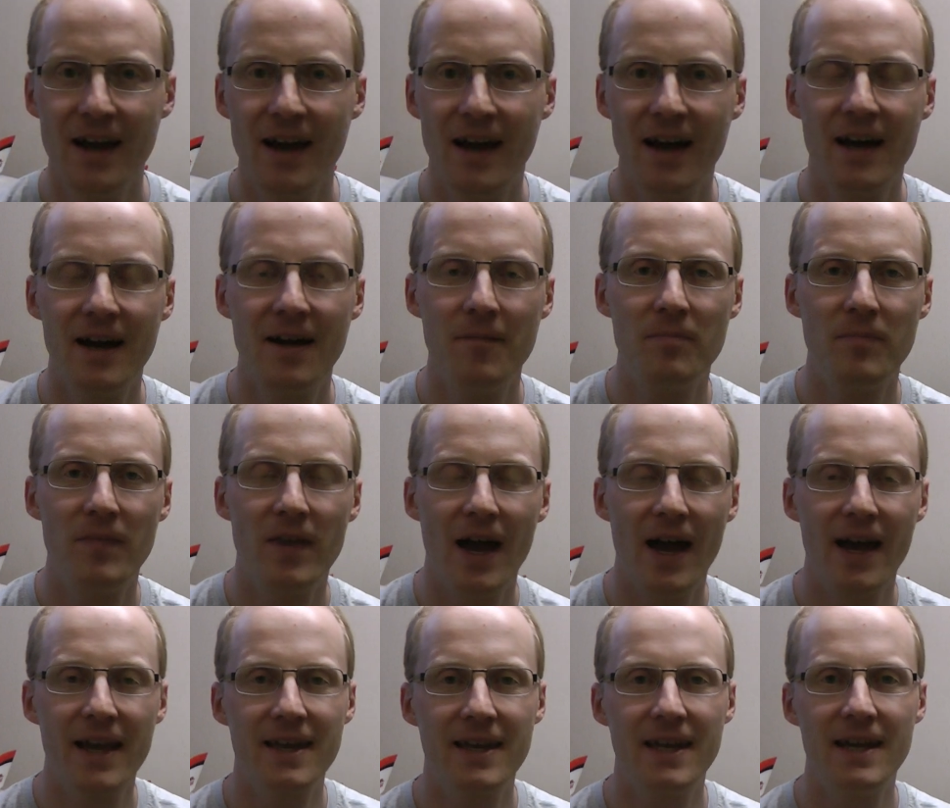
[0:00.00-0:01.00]
Um,
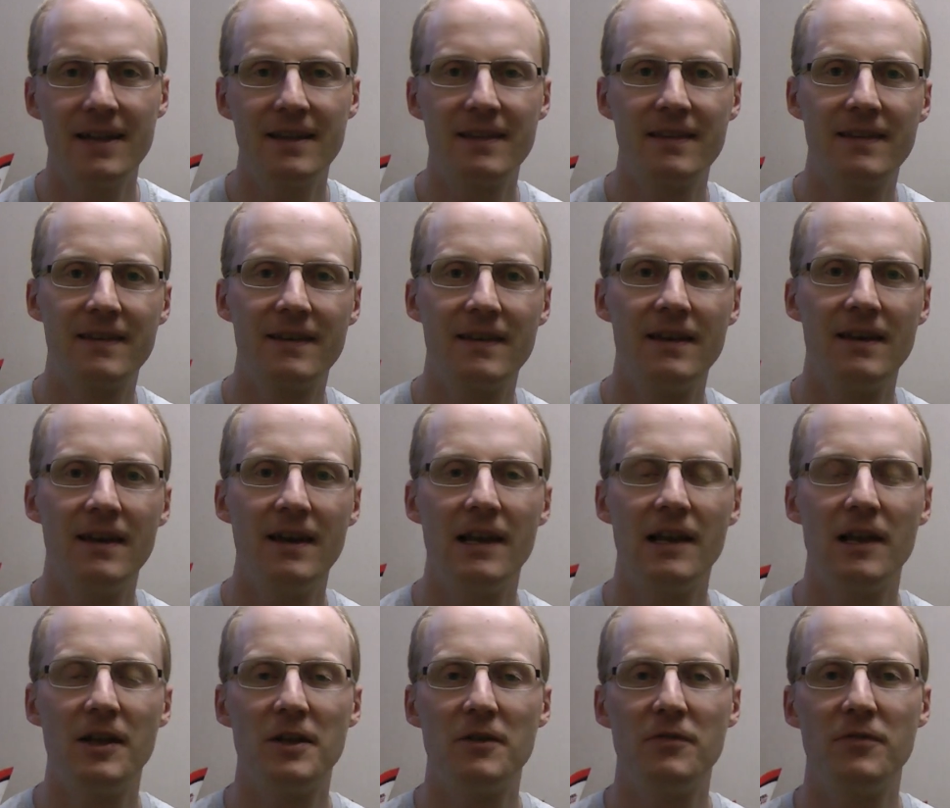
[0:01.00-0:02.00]
I get a
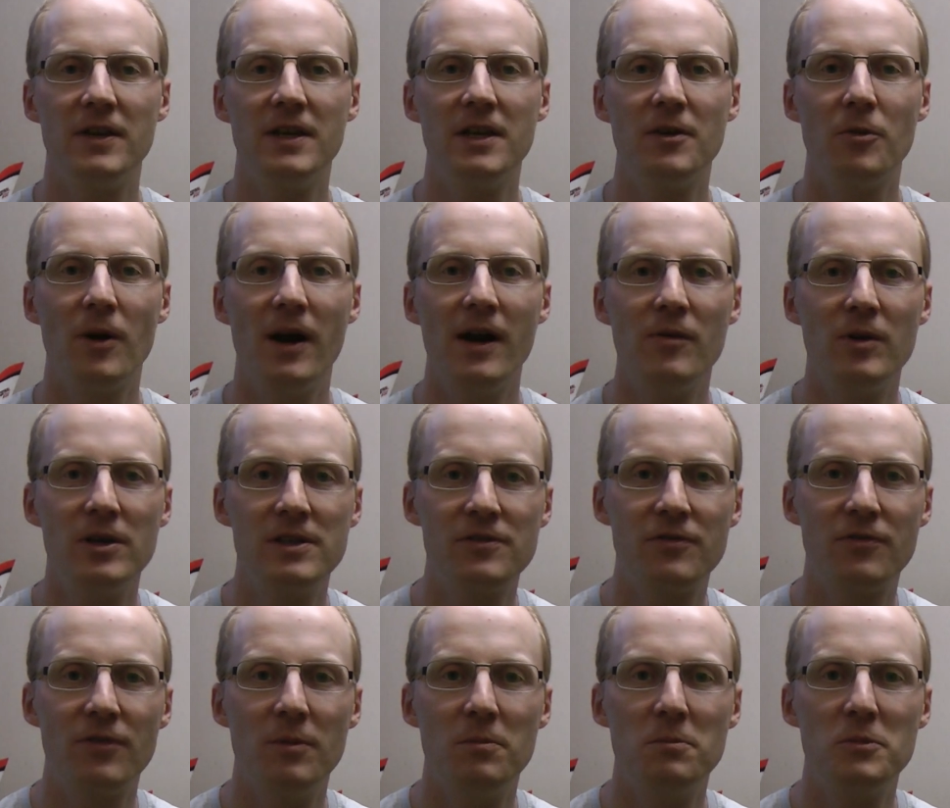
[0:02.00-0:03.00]
lot of inquiries
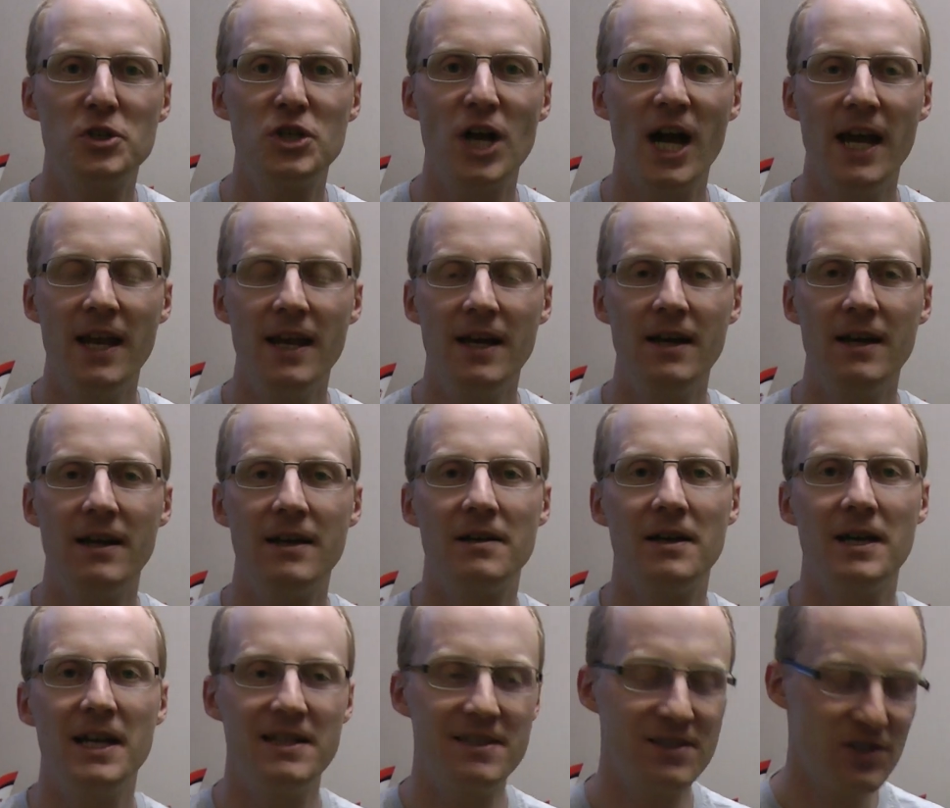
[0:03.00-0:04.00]
from
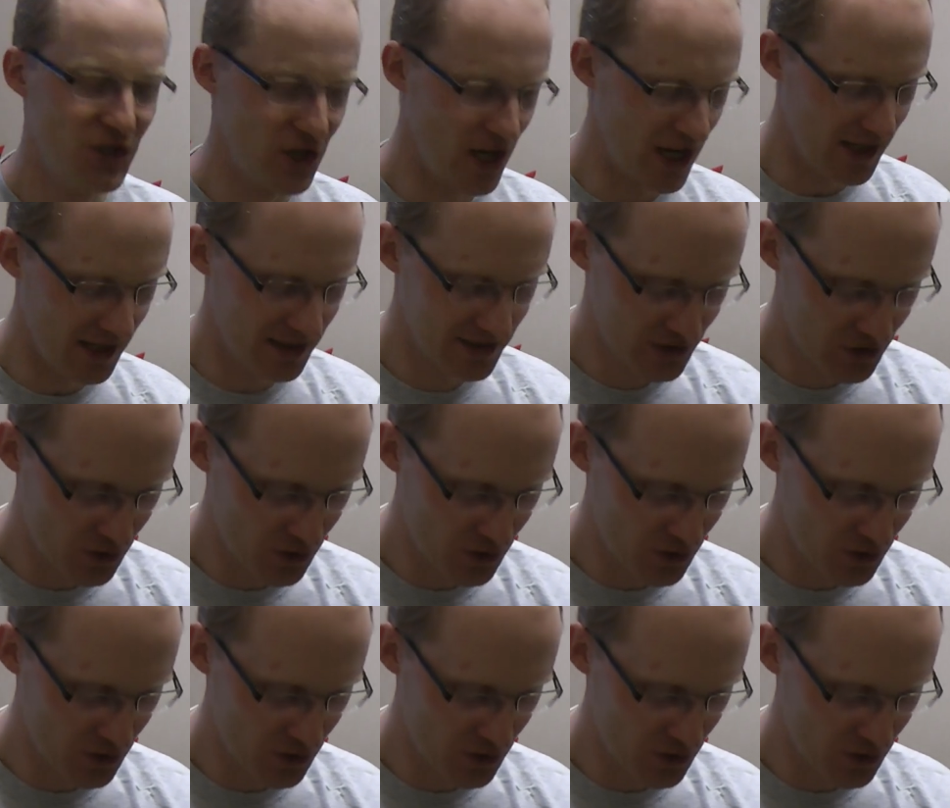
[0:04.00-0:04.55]
China, as China is